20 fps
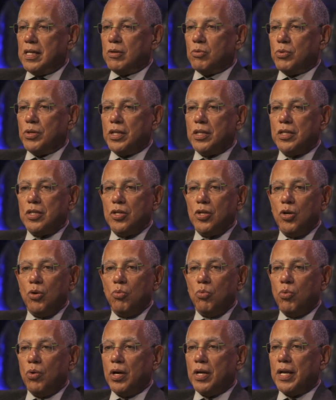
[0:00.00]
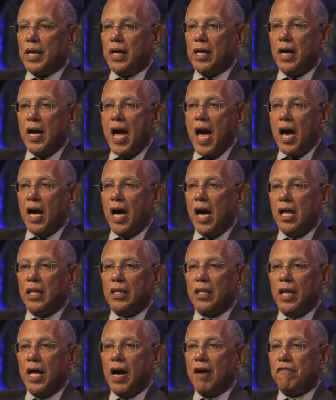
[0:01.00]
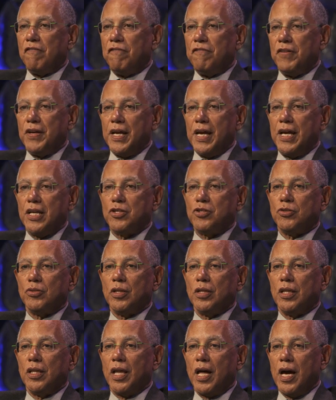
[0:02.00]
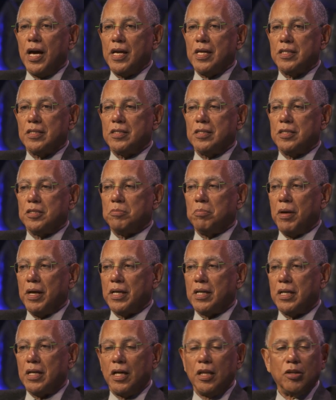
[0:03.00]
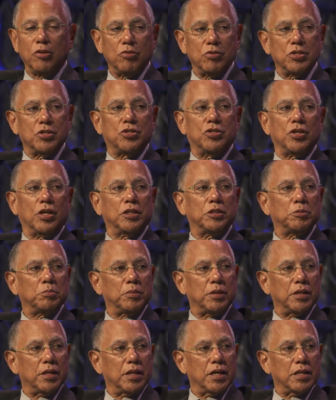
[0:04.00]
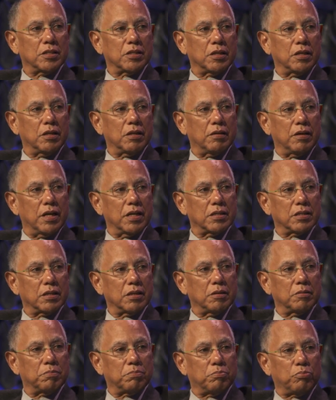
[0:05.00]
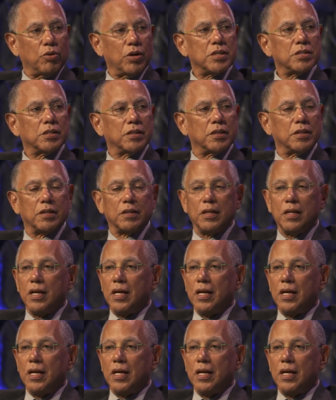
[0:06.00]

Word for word: We didn't know what a lot financial alliances might color his judgment as a, as a president.